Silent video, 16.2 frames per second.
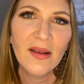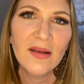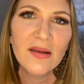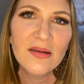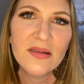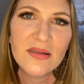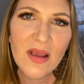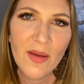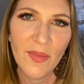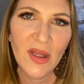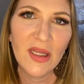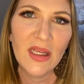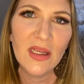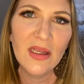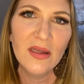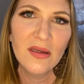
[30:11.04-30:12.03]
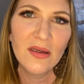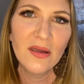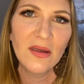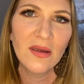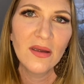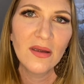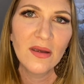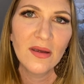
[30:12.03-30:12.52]
somebody
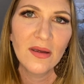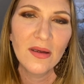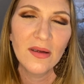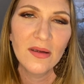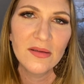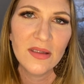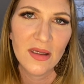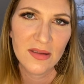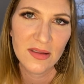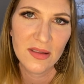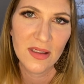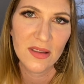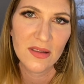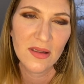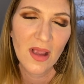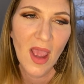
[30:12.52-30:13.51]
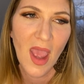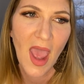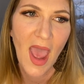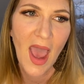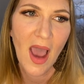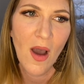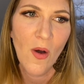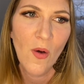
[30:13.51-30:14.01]
does this.
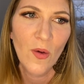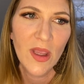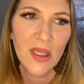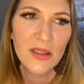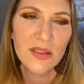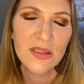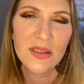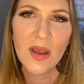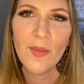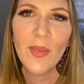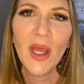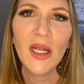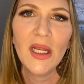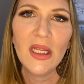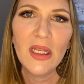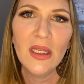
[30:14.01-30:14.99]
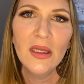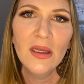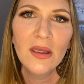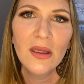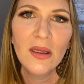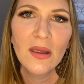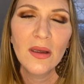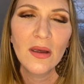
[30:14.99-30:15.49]
How can somebody
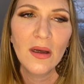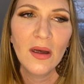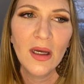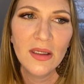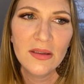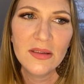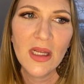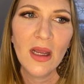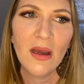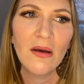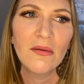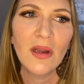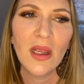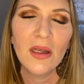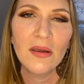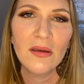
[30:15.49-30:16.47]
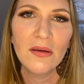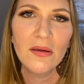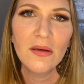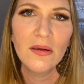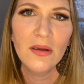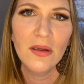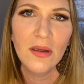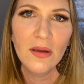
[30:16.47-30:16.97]
hunt down and
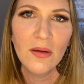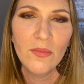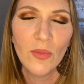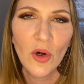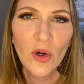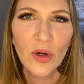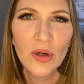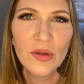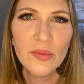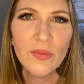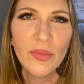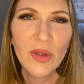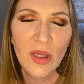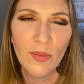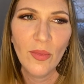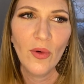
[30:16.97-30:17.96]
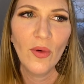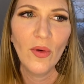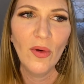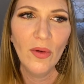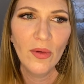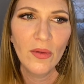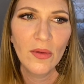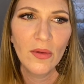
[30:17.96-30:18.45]
murder people
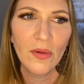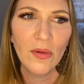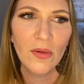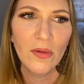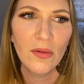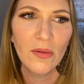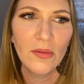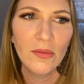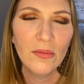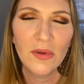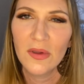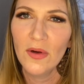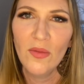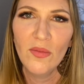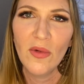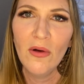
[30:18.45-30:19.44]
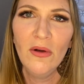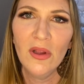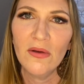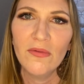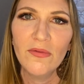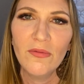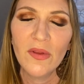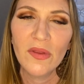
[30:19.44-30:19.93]
with no
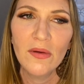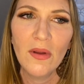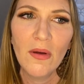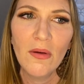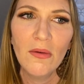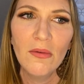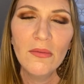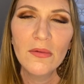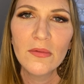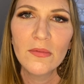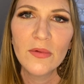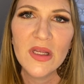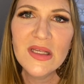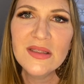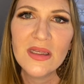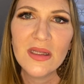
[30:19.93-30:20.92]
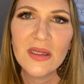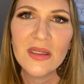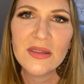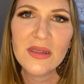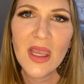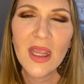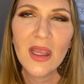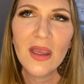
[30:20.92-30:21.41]
motive, with no reason? It's
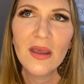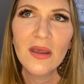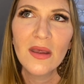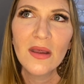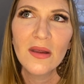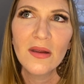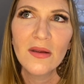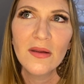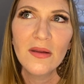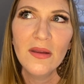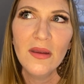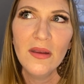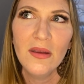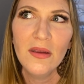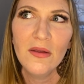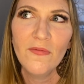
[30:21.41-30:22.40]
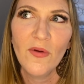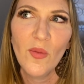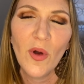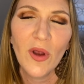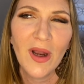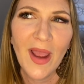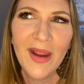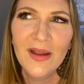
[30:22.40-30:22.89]
like, from
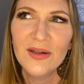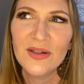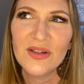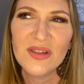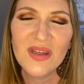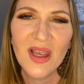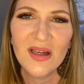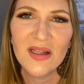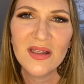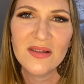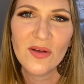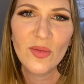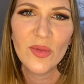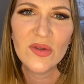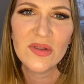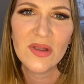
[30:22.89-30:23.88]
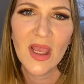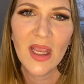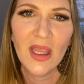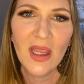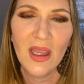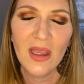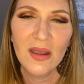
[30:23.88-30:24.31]
what I understand, it's almost like